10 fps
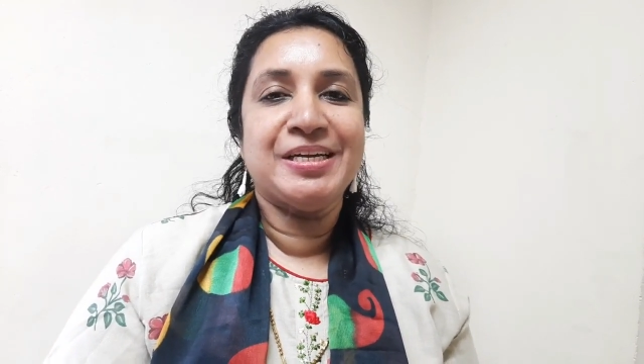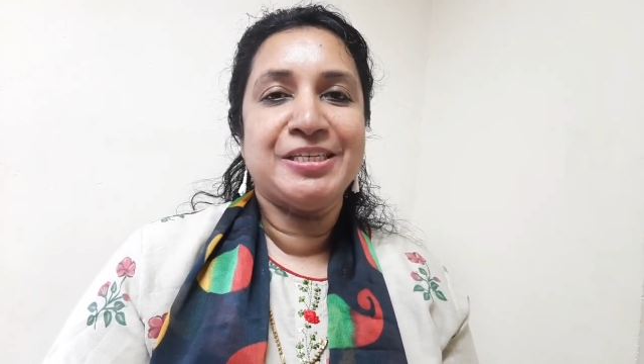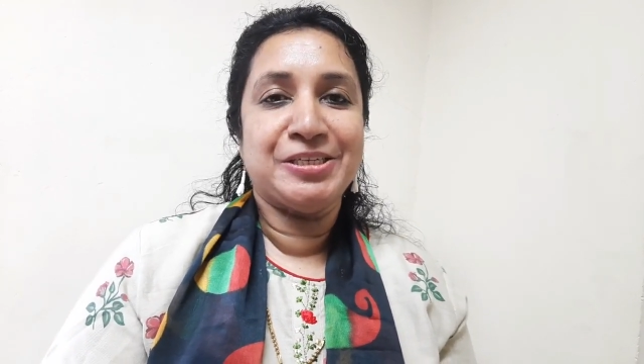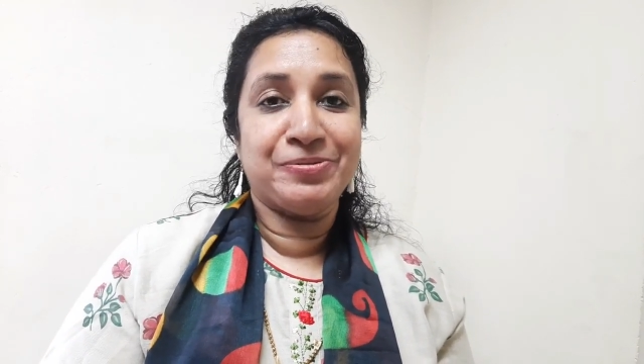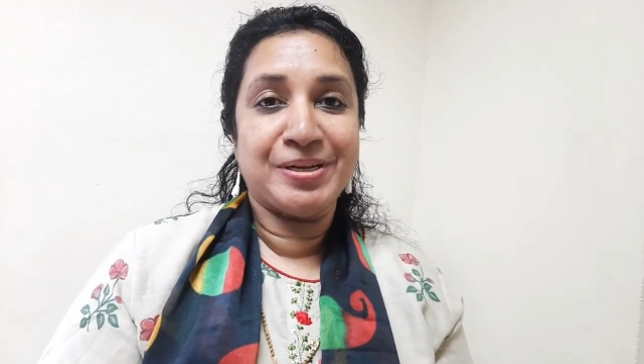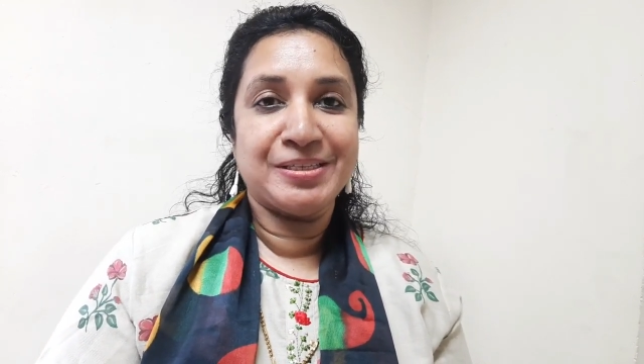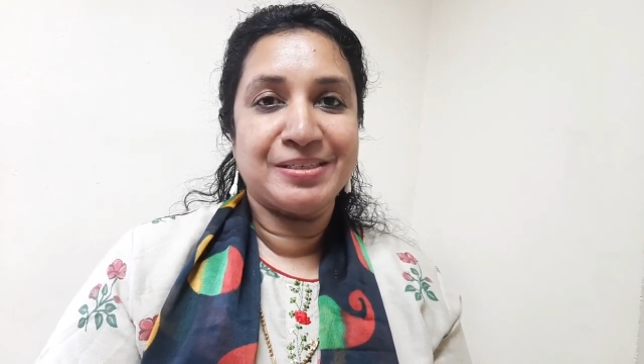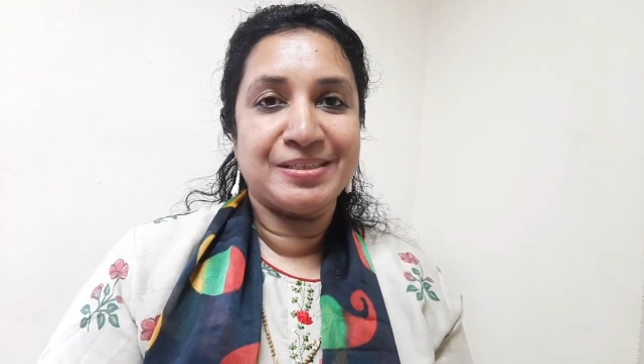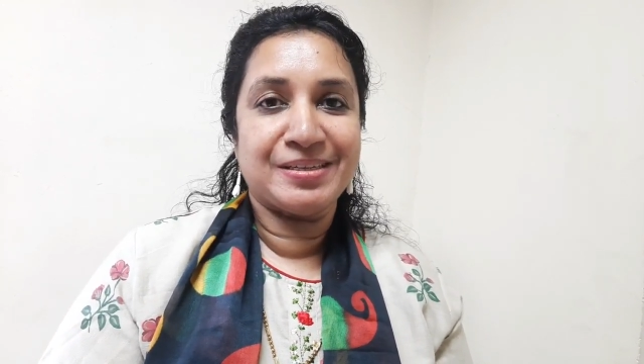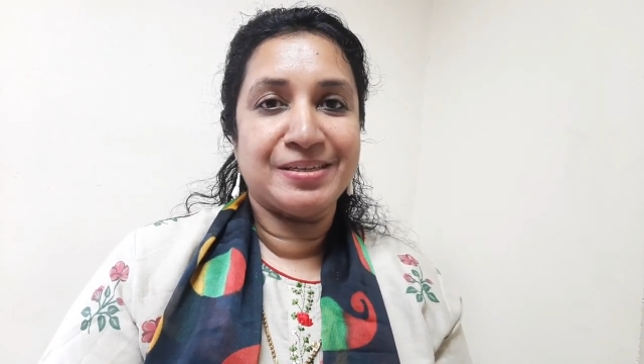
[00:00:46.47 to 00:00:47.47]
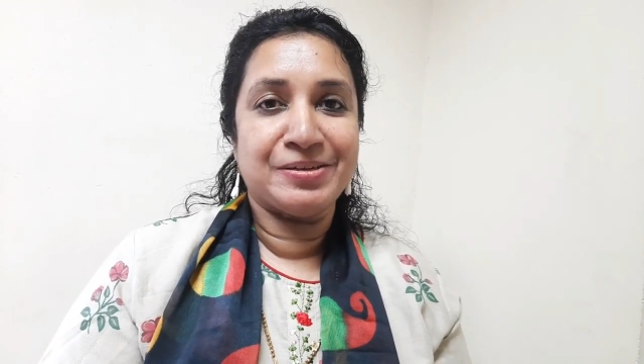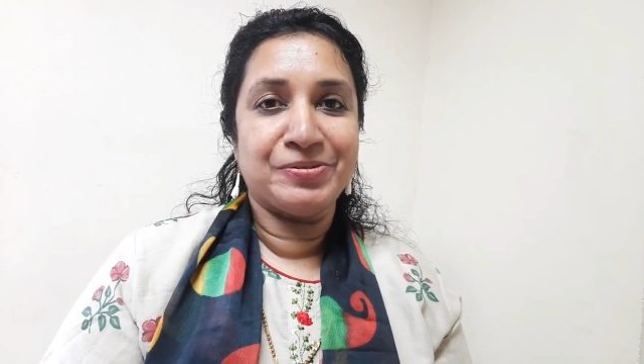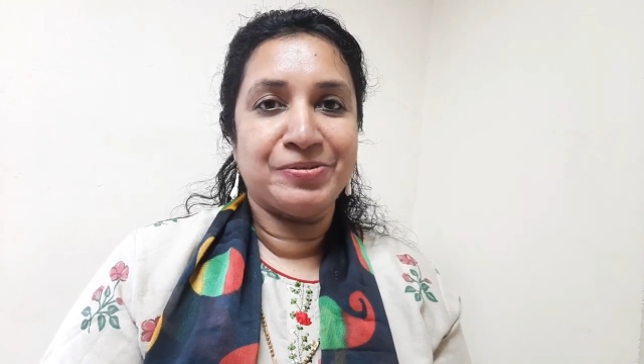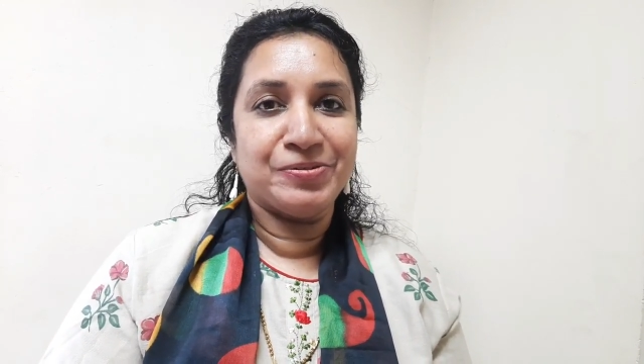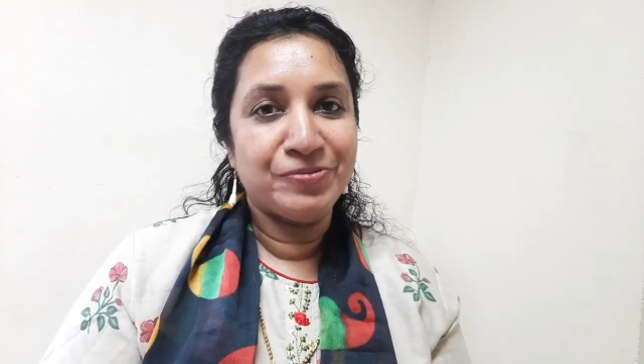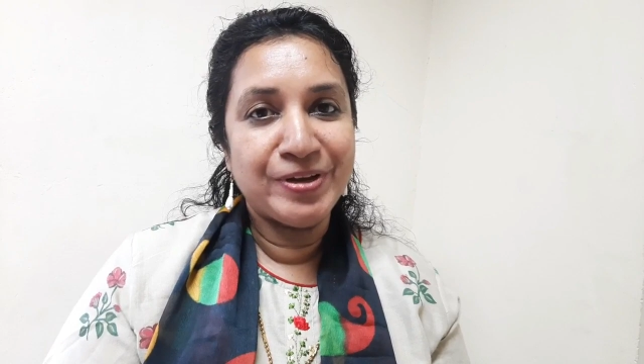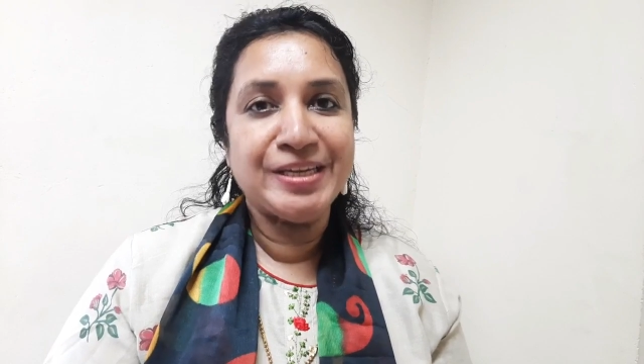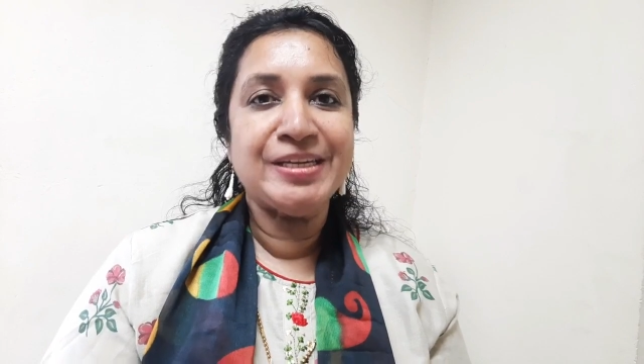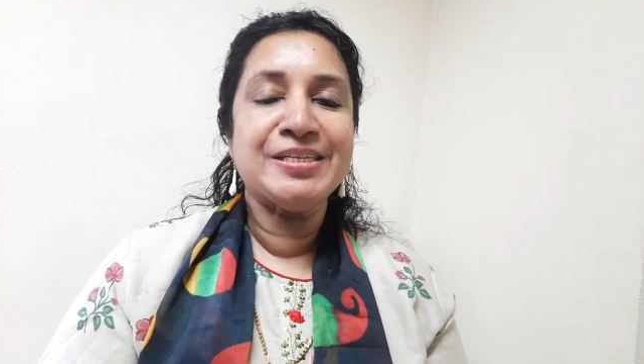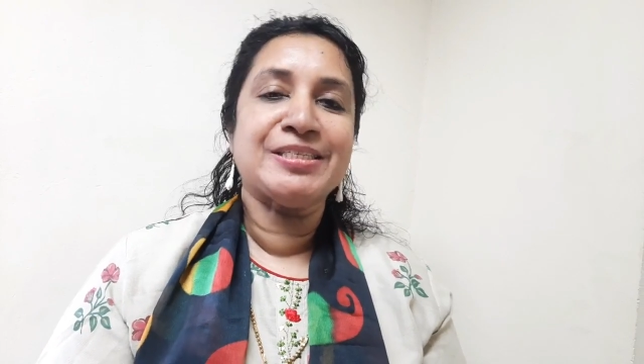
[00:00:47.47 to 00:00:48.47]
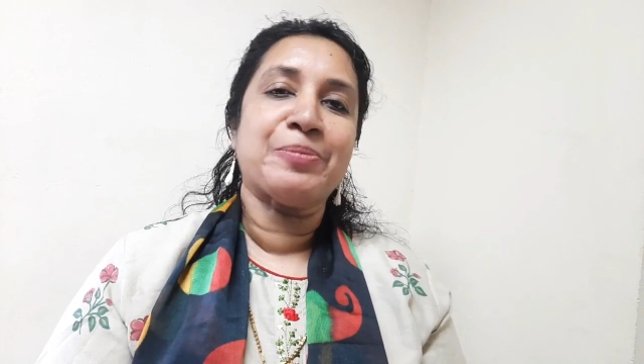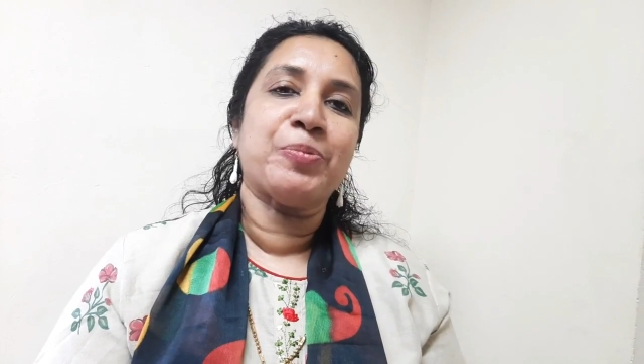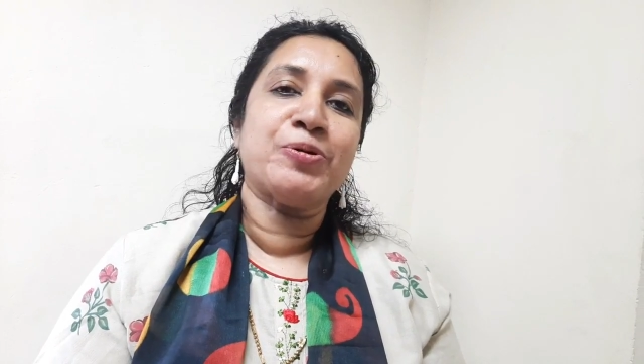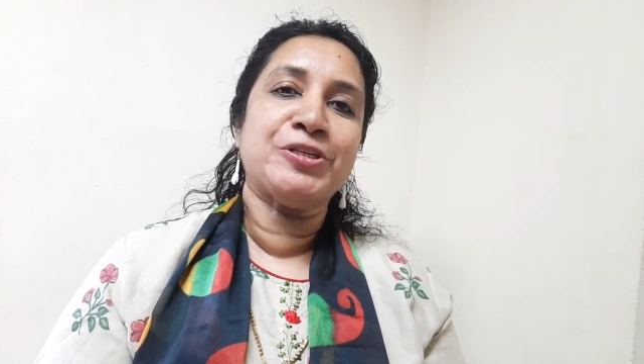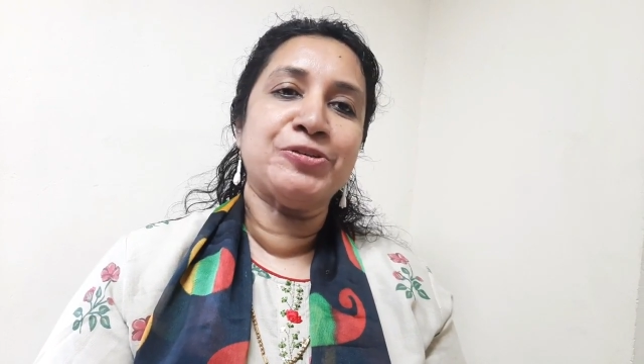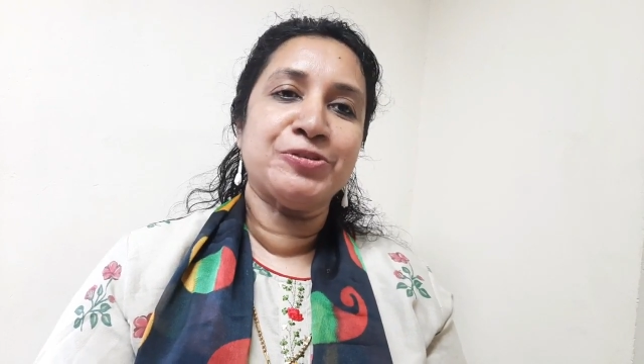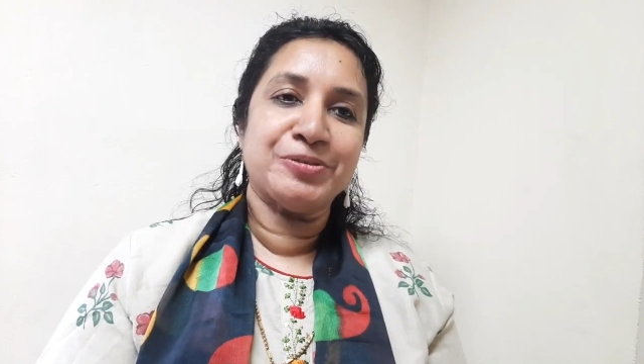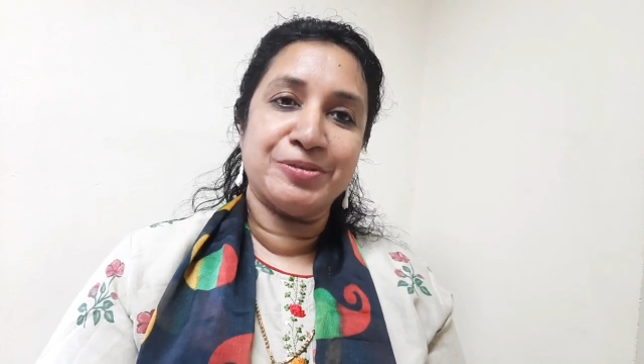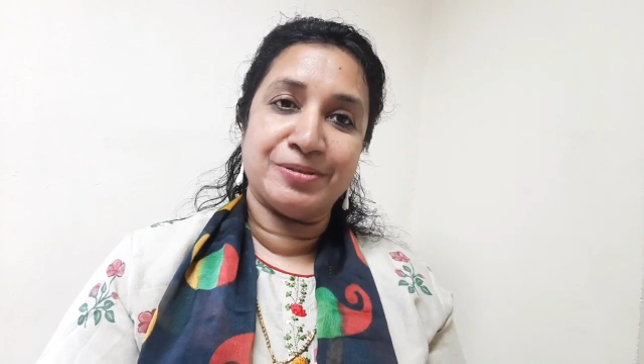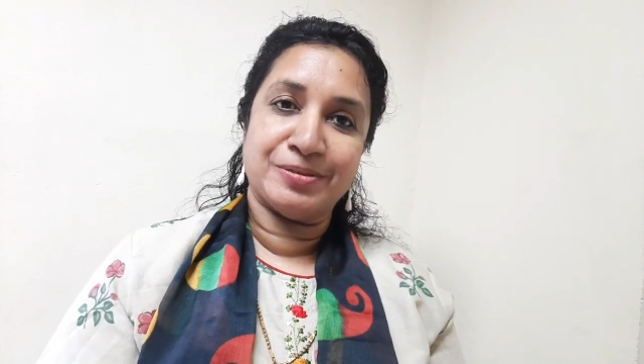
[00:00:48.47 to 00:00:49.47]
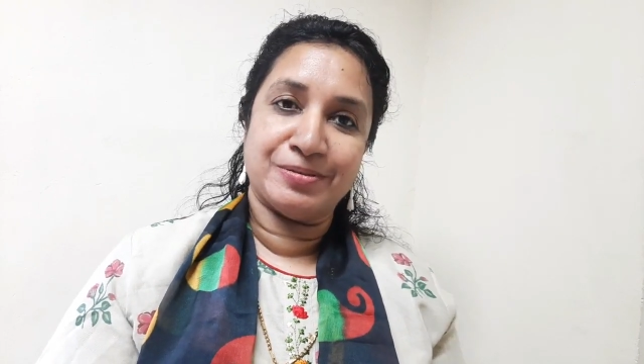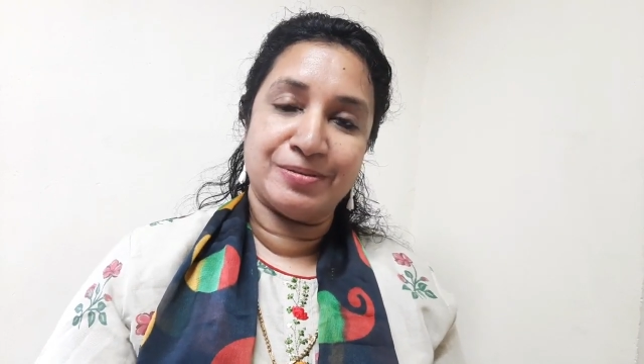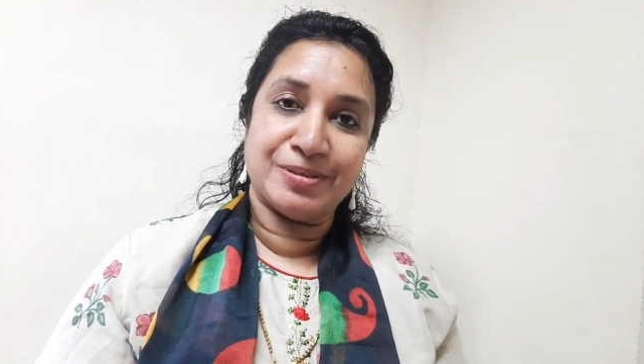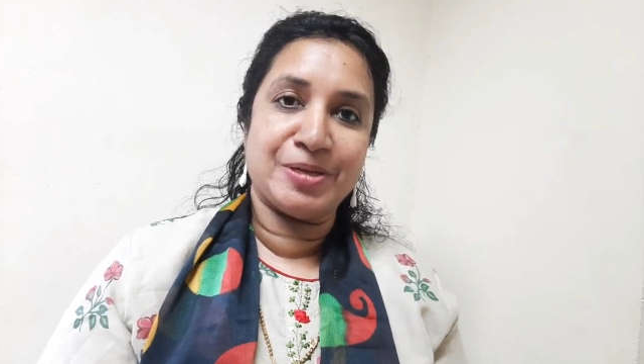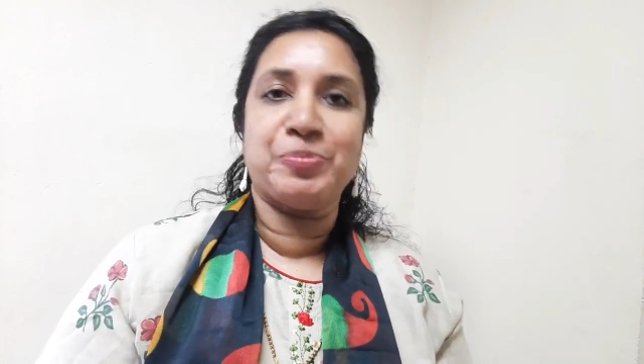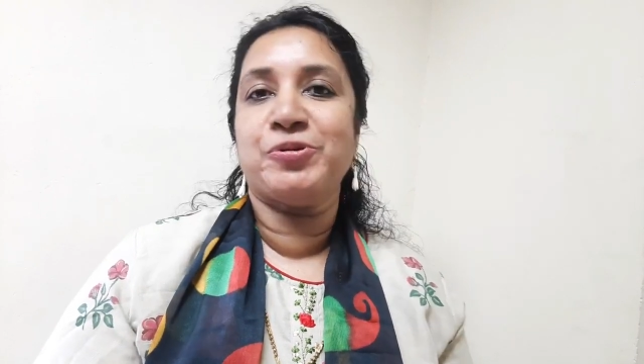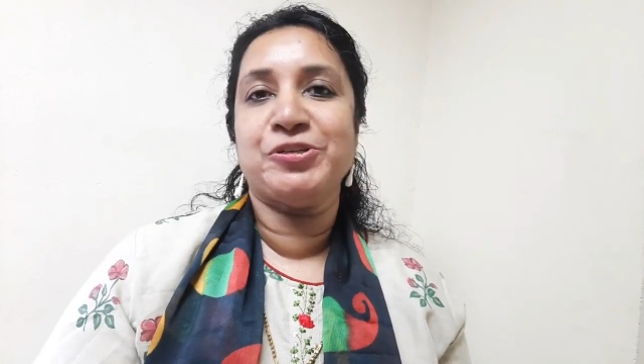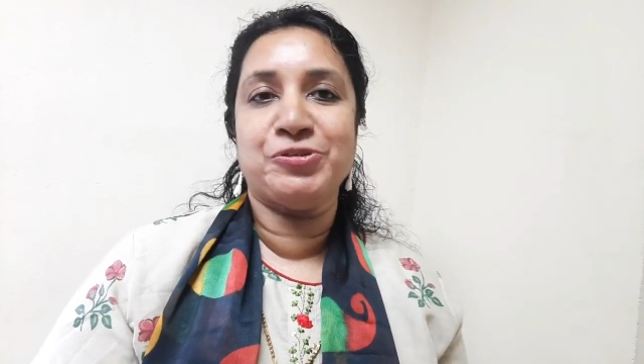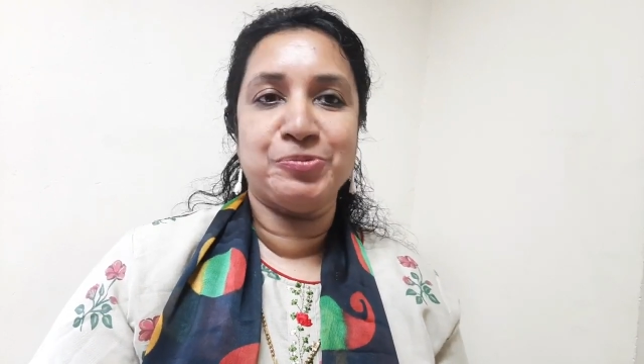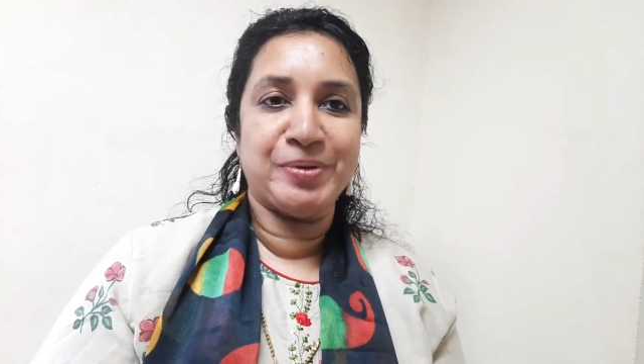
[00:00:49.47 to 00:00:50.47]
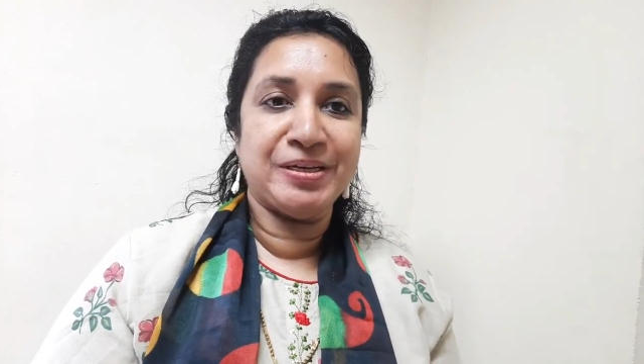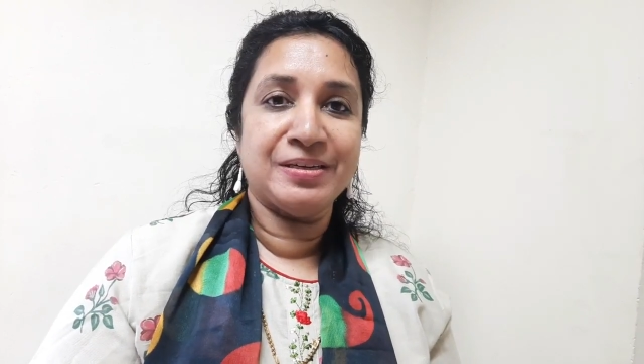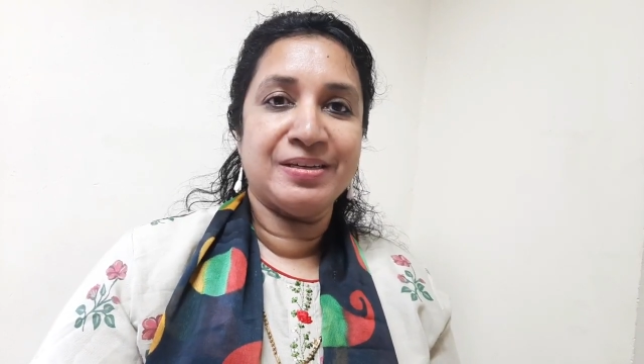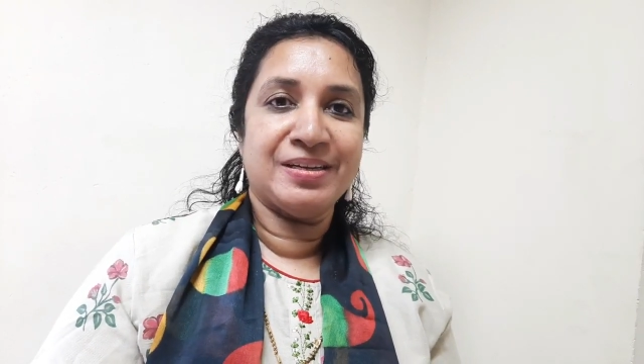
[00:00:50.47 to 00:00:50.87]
She was very supportive, supportive to me.